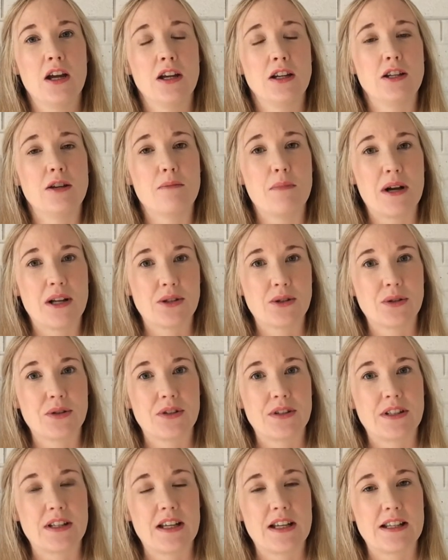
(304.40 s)
your muscles
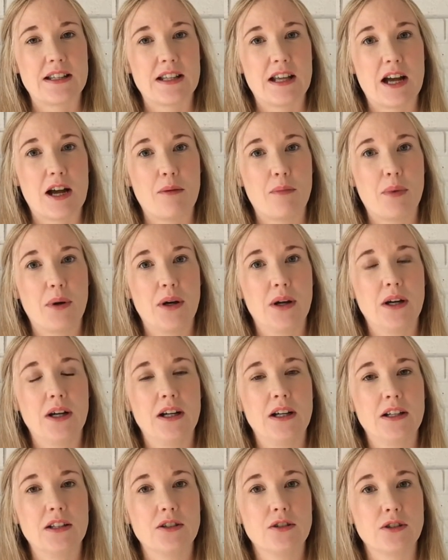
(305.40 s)
seize up,
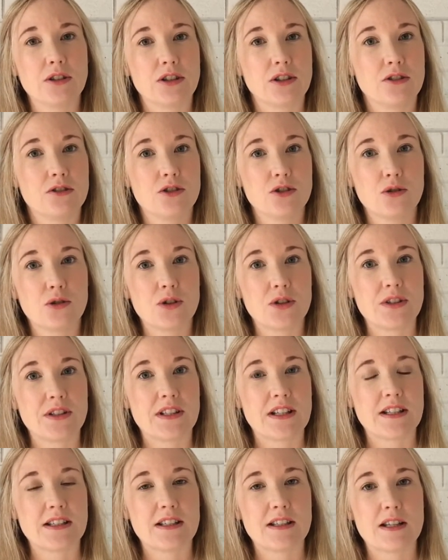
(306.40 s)
your jaw
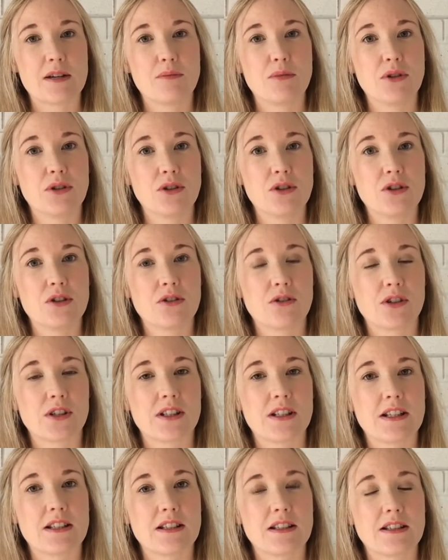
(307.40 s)
seizes up, your uterus
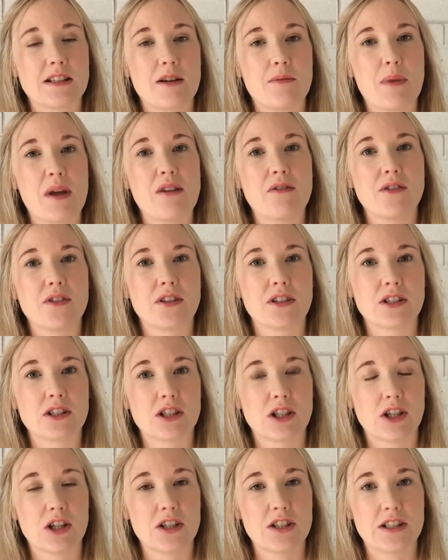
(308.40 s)
seizes up, everything
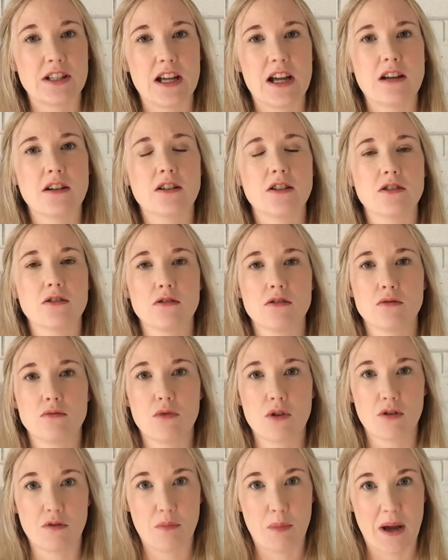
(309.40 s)
slows down and you're in a
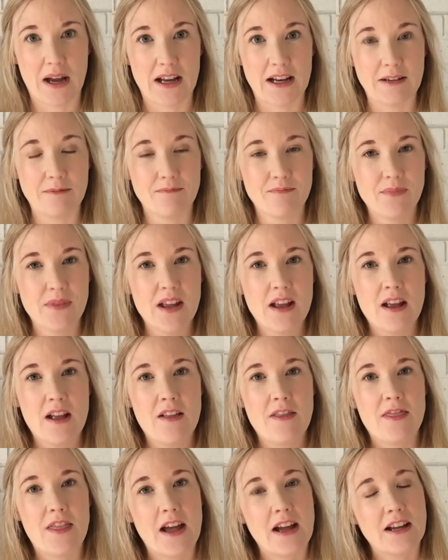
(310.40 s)
world of pain.
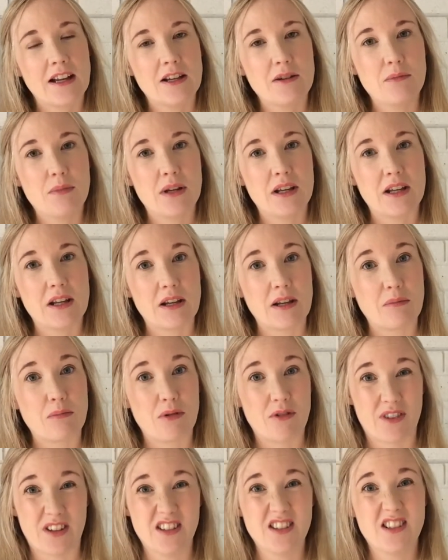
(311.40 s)
That can be
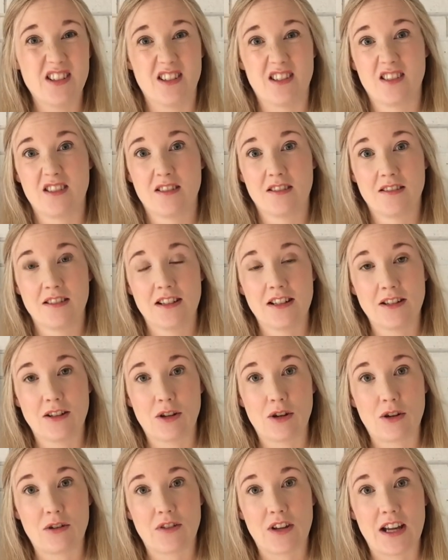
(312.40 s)
prevented in a
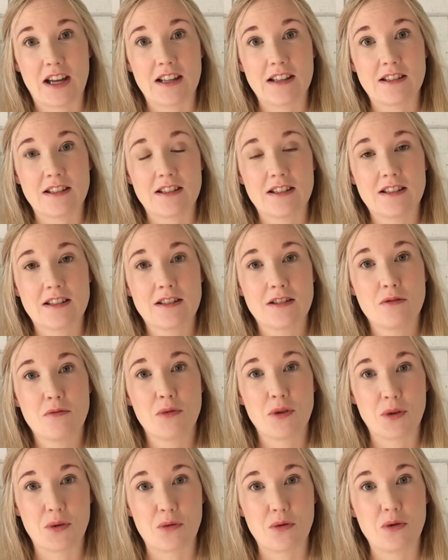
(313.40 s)
lot of cases
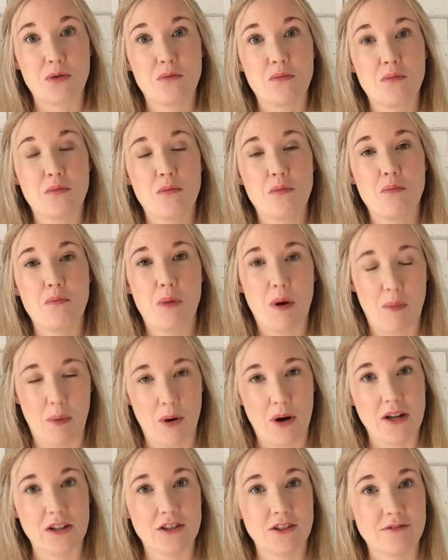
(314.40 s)
with good
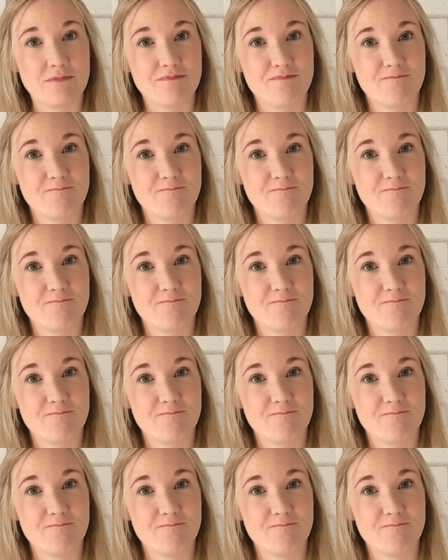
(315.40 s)
preparation.